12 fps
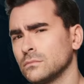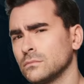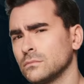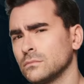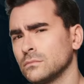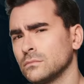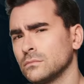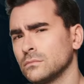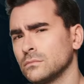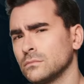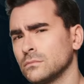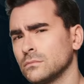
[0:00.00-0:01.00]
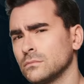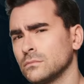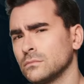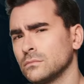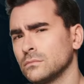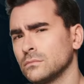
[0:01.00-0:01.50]

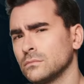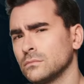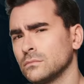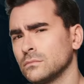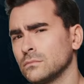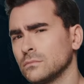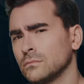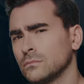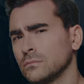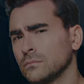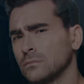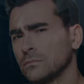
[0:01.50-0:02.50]
This person isn't speaking.